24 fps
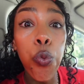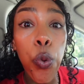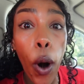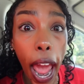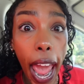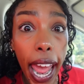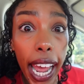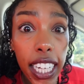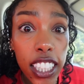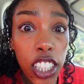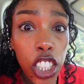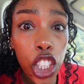
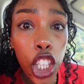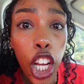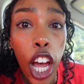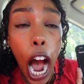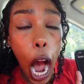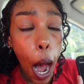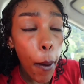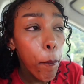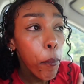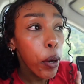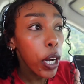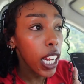rant.
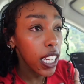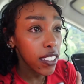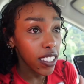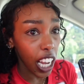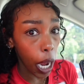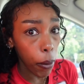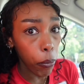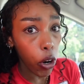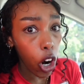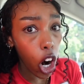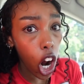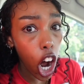I'm putting a
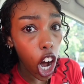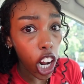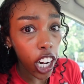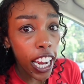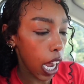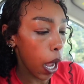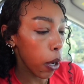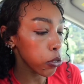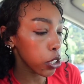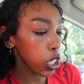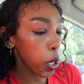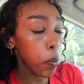timer on.
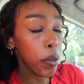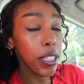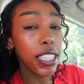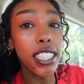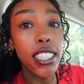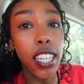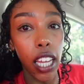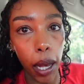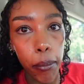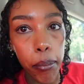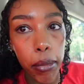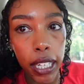I was gonna put
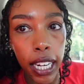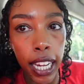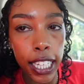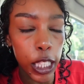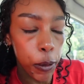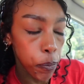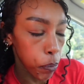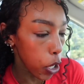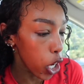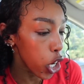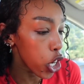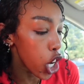10 minutes,
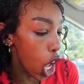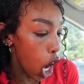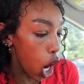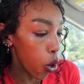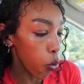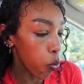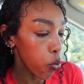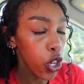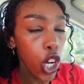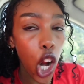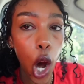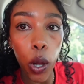but
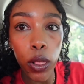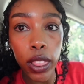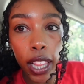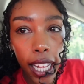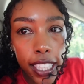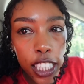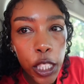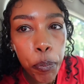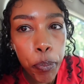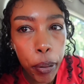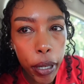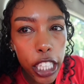no.
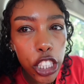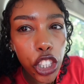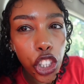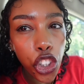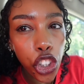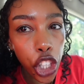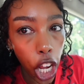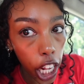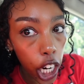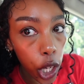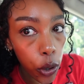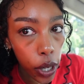Let's be
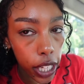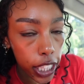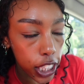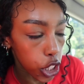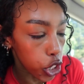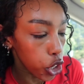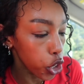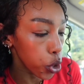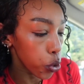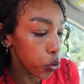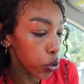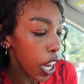generous,
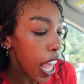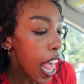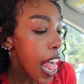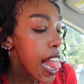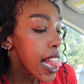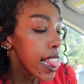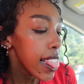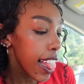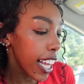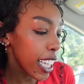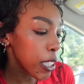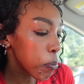dude.
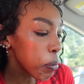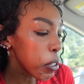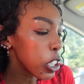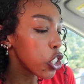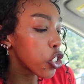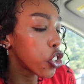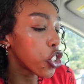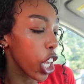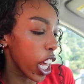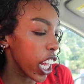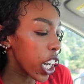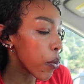Let's be
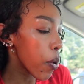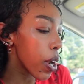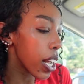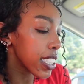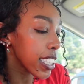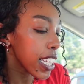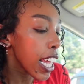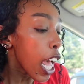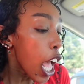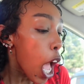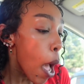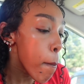
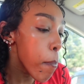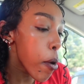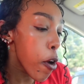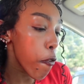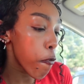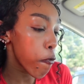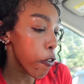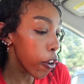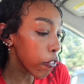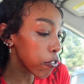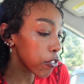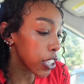generous and
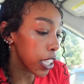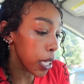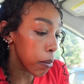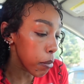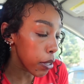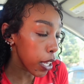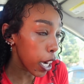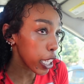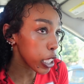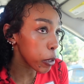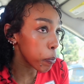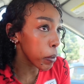put 15
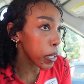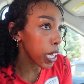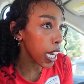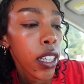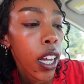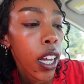minutes because